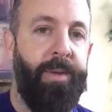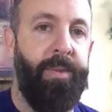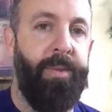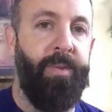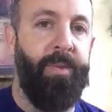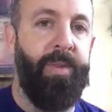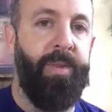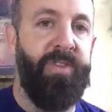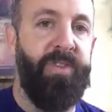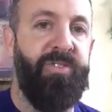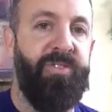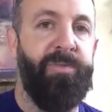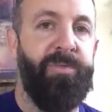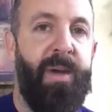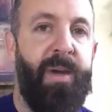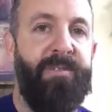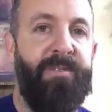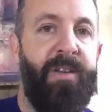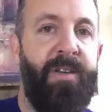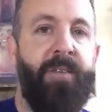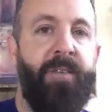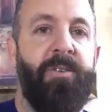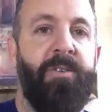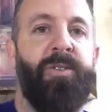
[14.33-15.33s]
this is my
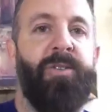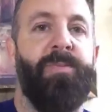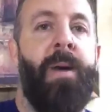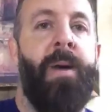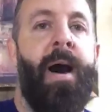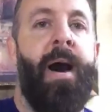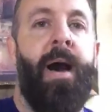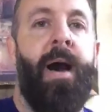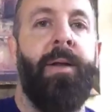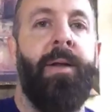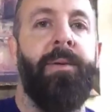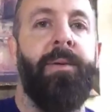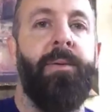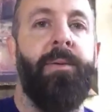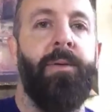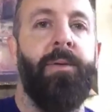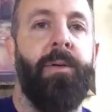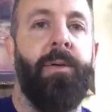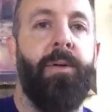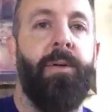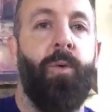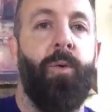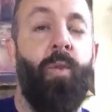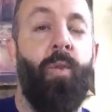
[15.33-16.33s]
favorite spot,
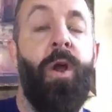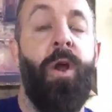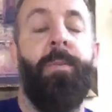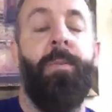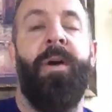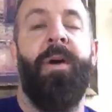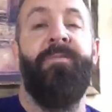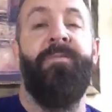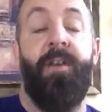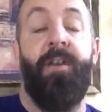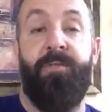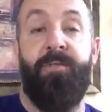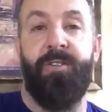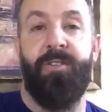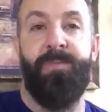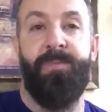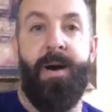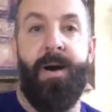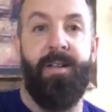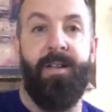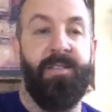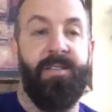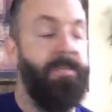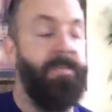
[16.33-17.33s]
or one of my favorite
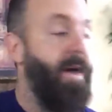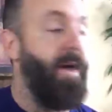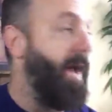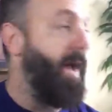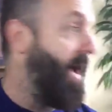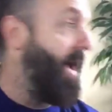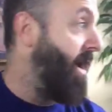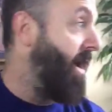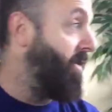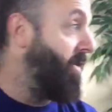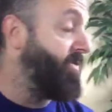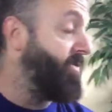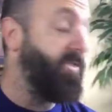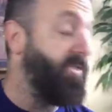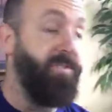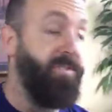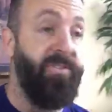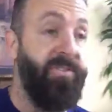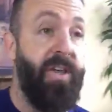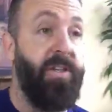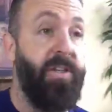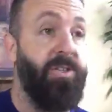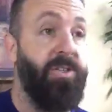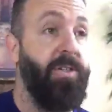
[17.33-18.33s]
spots in my house. This
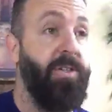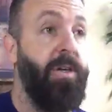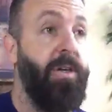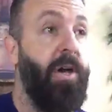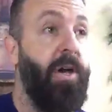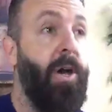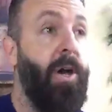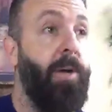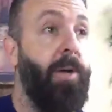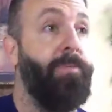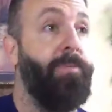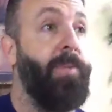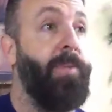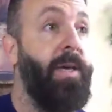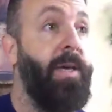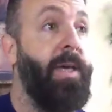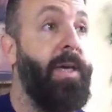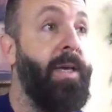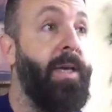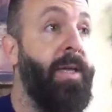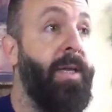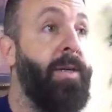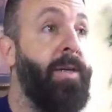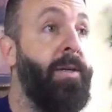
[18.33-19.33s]
is actually up
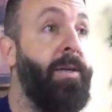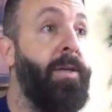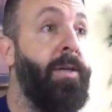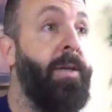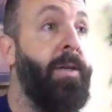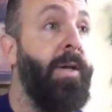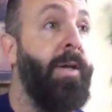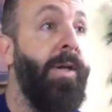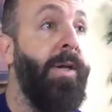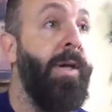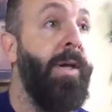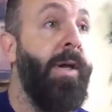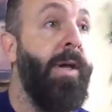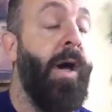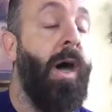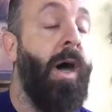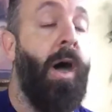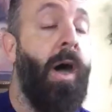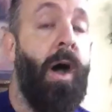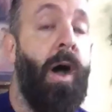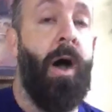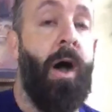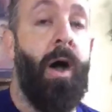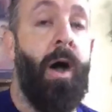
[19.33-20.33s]
in
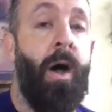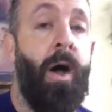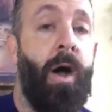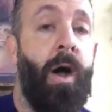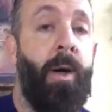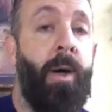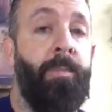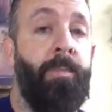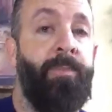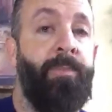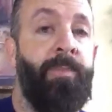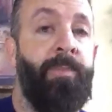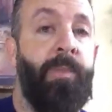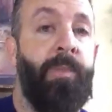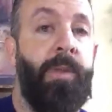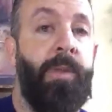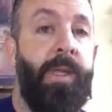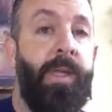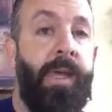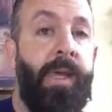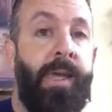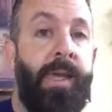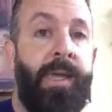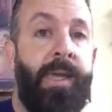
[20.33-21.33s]
my
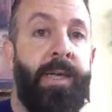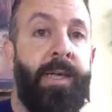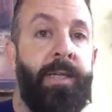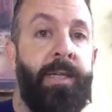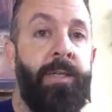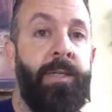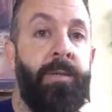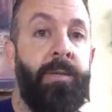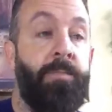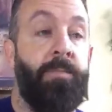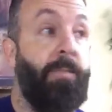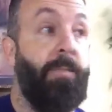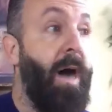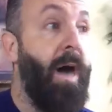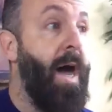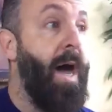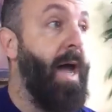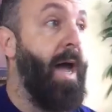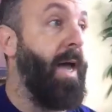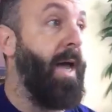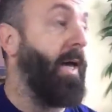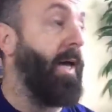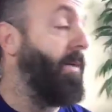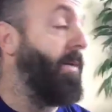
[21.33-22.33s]

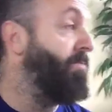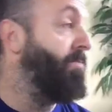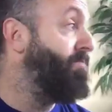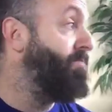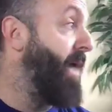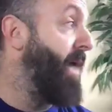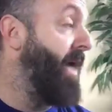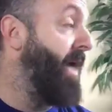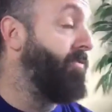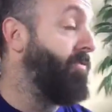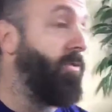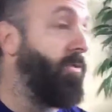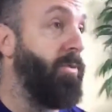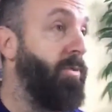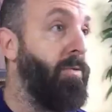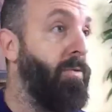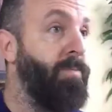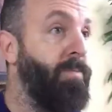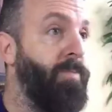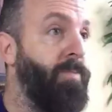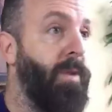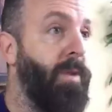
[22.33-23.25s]
bedroom,